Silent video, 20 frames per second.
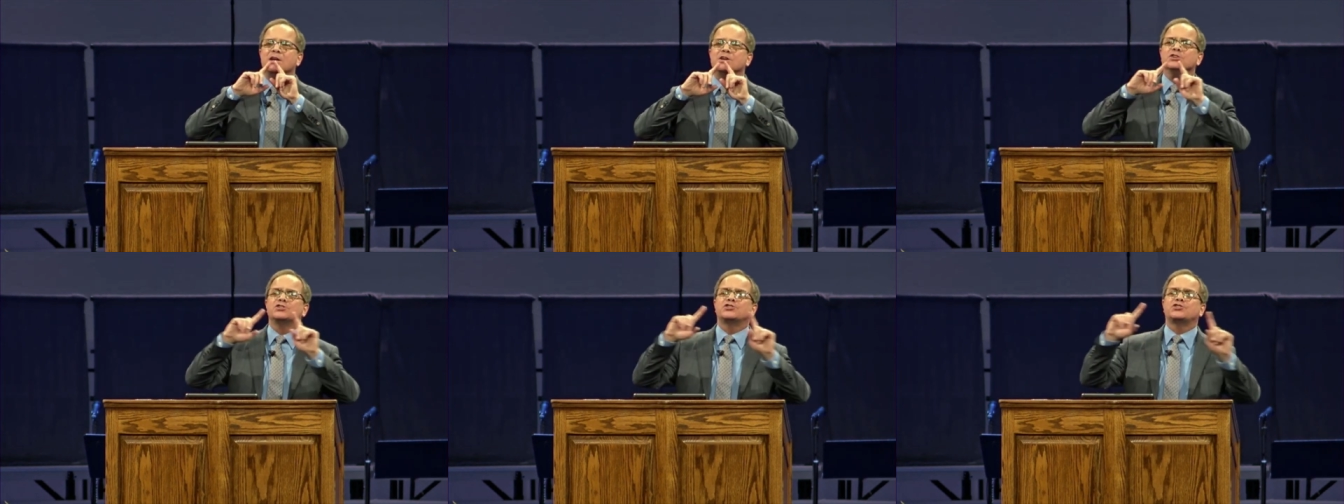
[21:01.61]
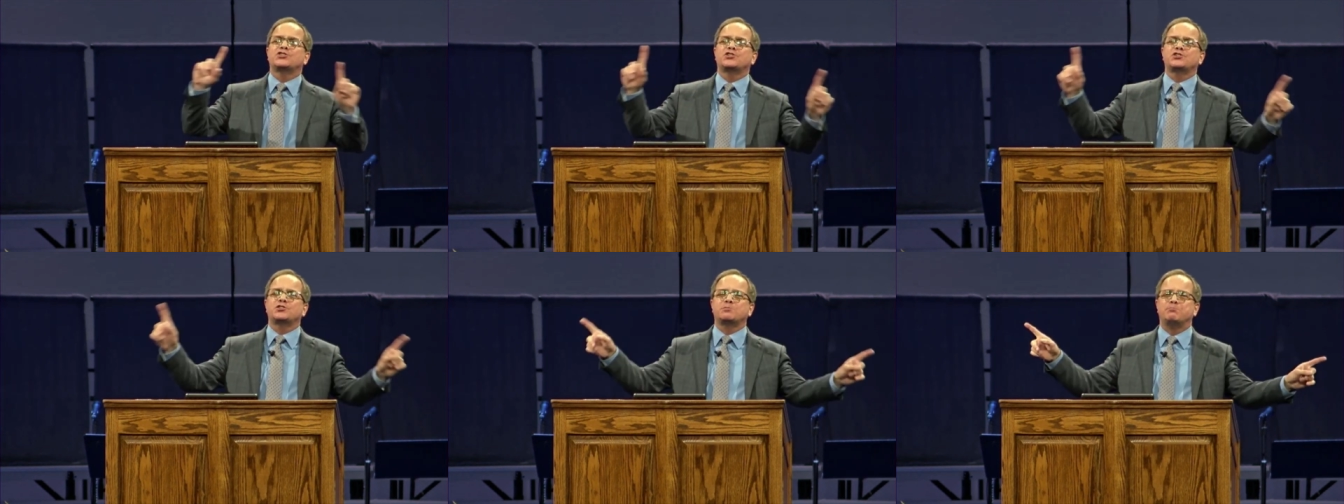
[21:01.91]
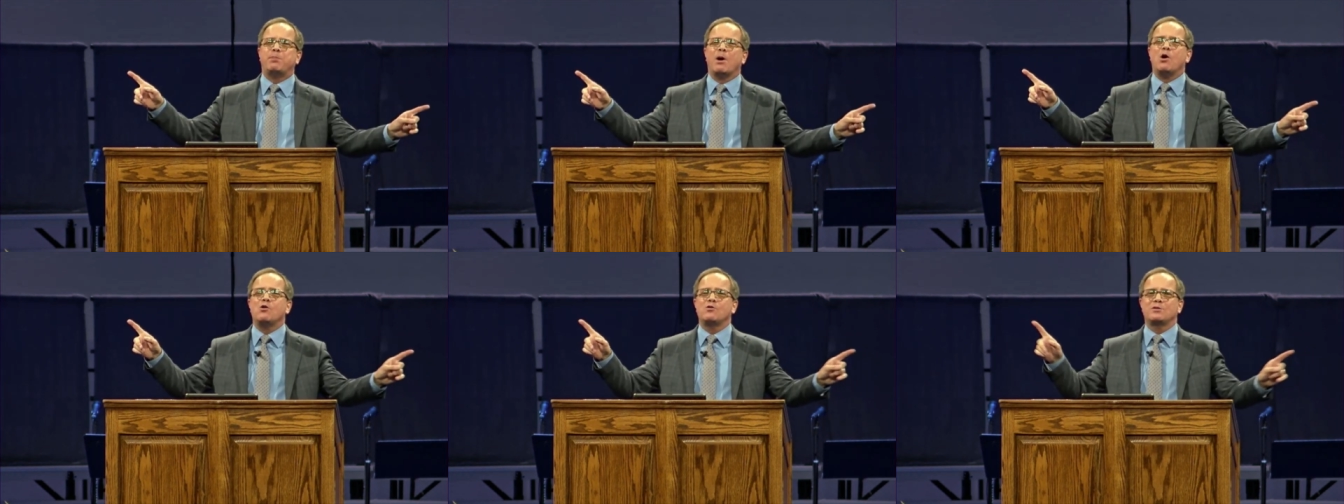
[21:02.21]

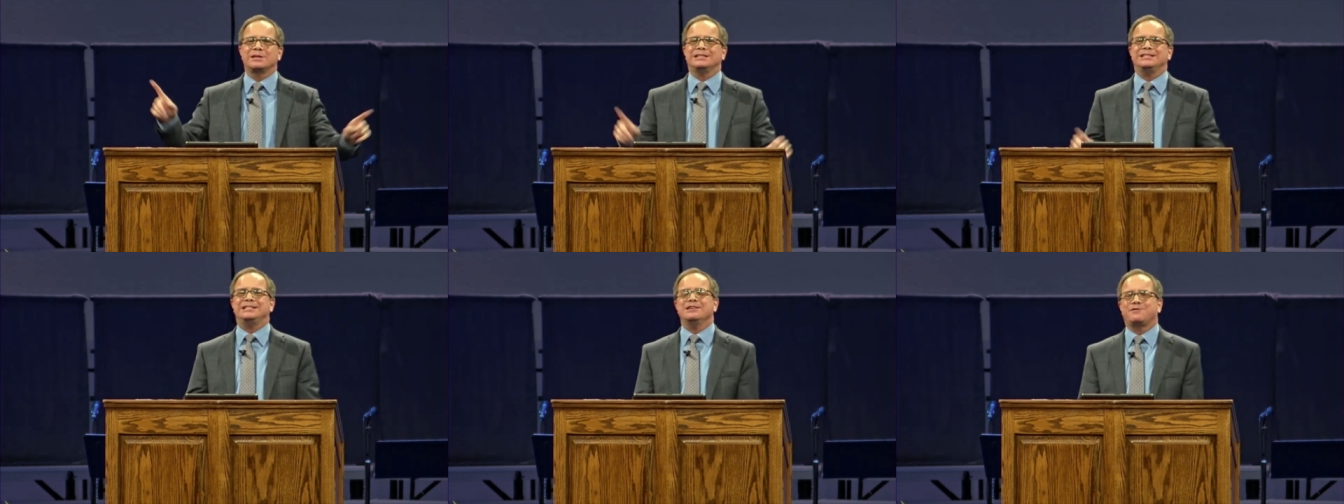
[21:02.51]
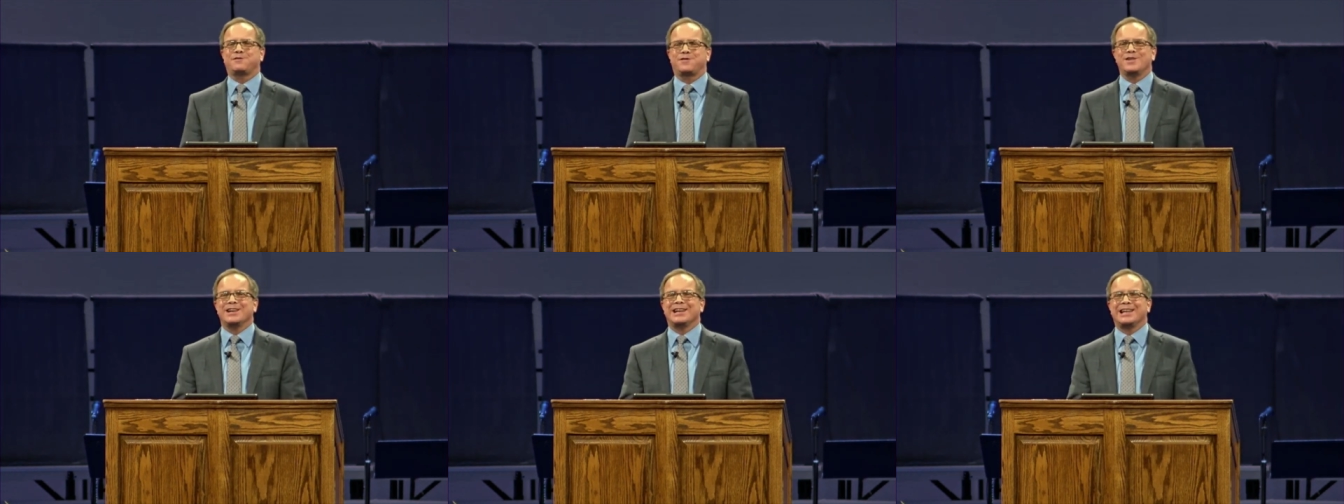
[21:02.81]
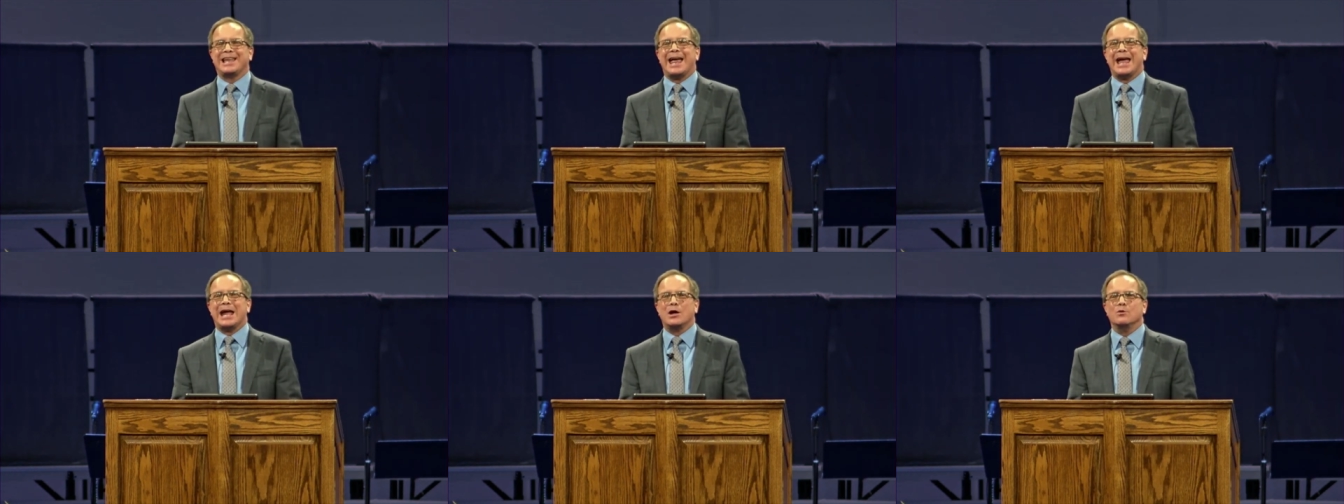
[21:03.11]
spoke different
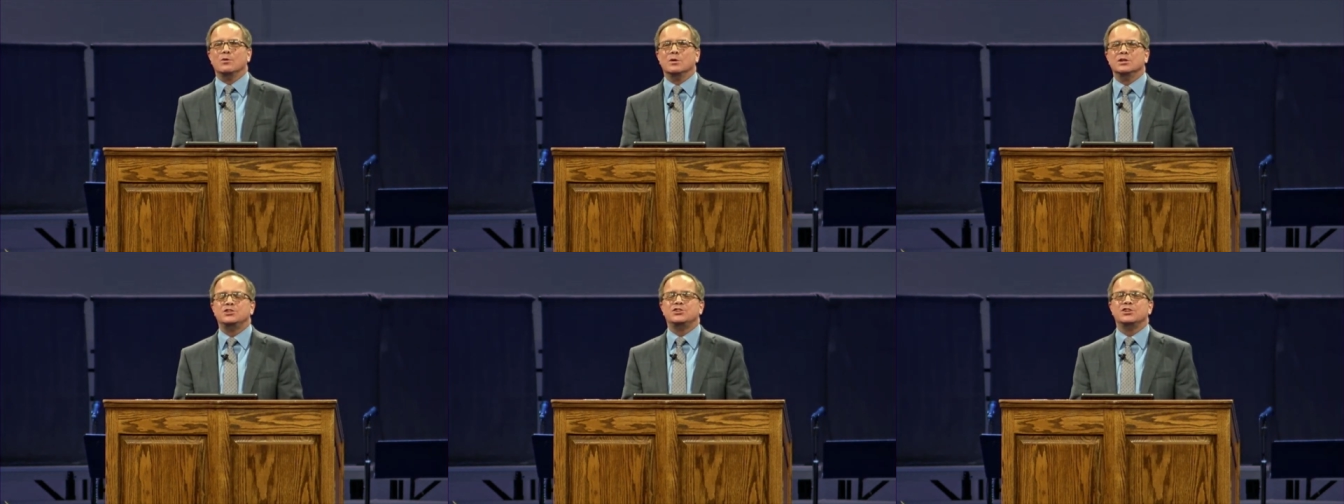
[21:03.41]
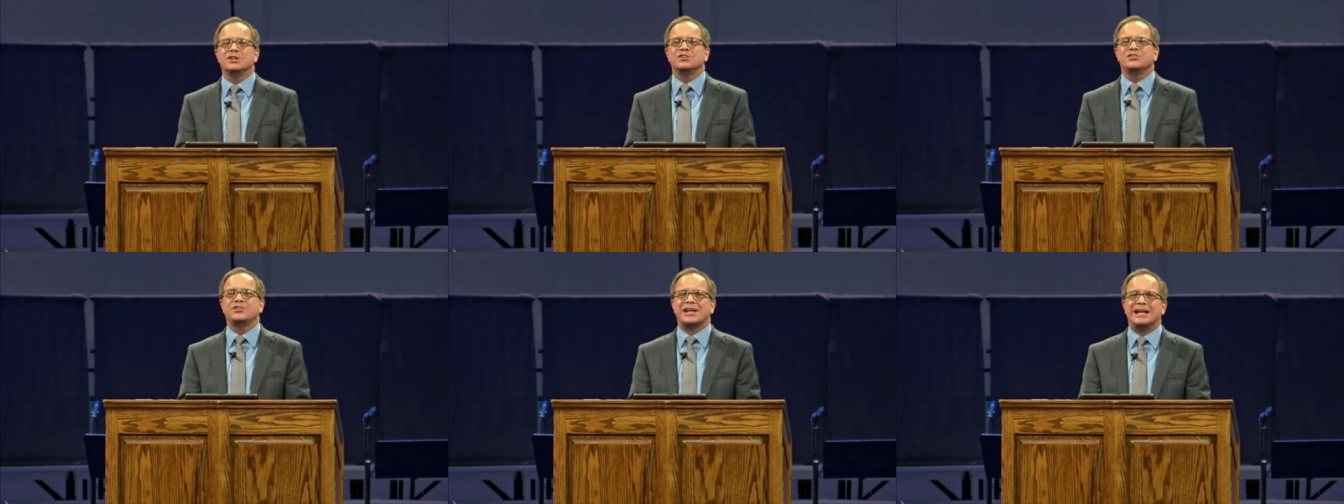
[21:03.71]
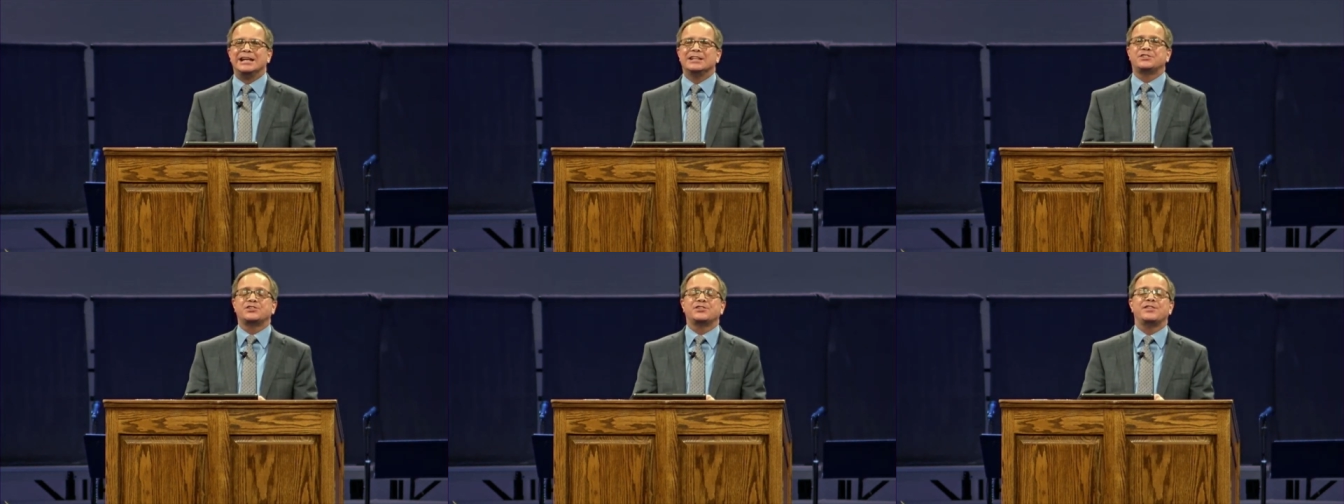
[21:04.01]
languages,
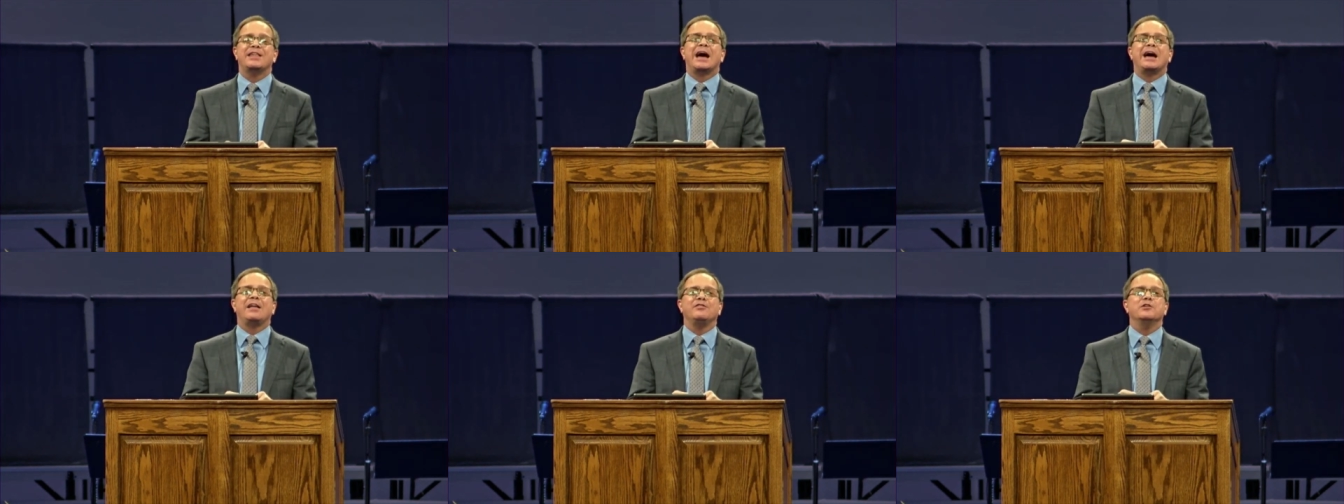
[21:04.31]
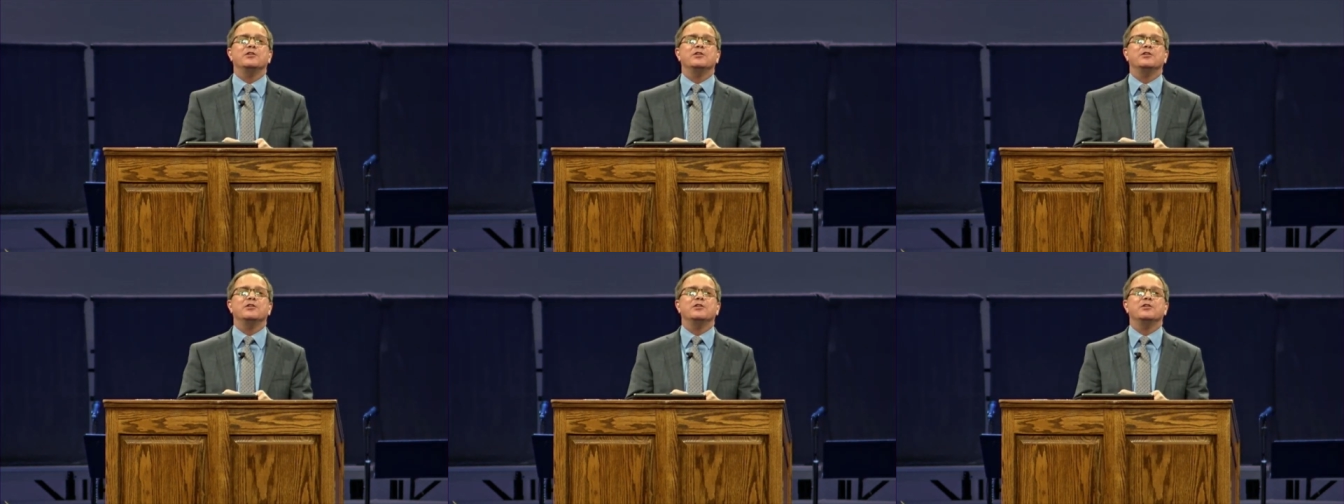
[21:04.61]
it's that